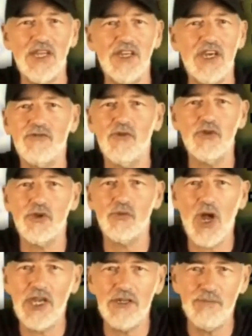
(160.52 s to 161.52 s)
And yet for the
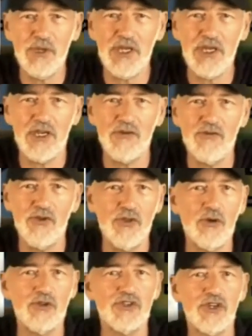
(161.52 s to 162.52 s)
right being, for
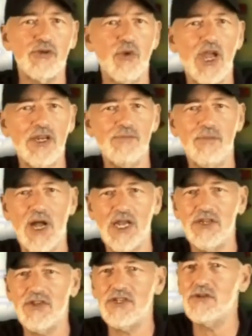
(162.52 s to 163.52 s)
those that are
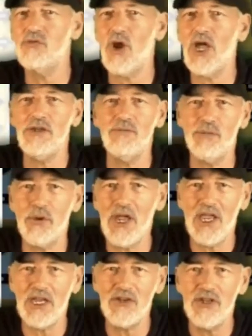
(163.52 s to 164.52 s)
right-minded and
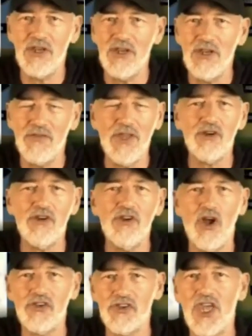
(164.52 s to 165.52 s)
right-brained, they are
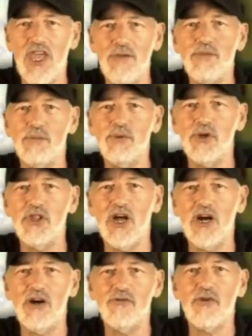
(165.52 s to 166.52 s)
not capable
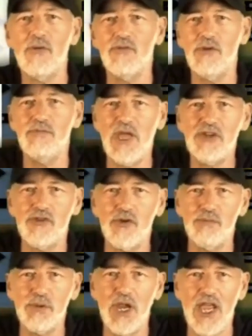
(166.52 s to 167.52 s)
of, from the
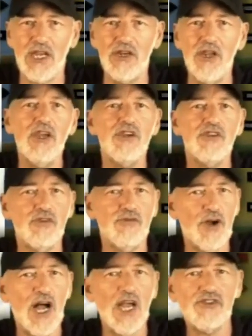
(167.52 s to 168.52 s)
mental plane,
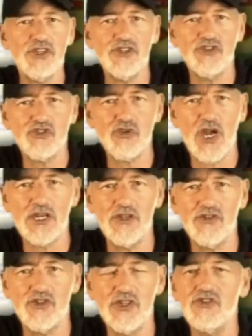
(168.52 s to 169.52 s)
devising
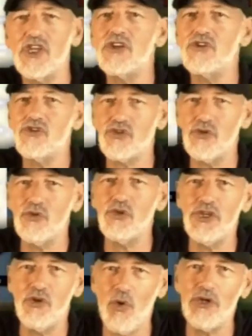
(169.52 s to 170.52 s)
strategies that are
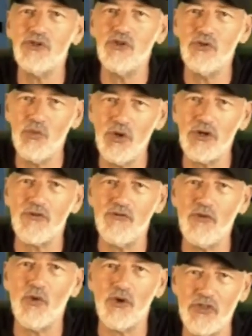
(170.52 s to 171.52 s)
truly going to work
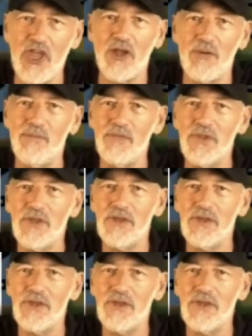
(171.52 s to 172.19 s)
for them.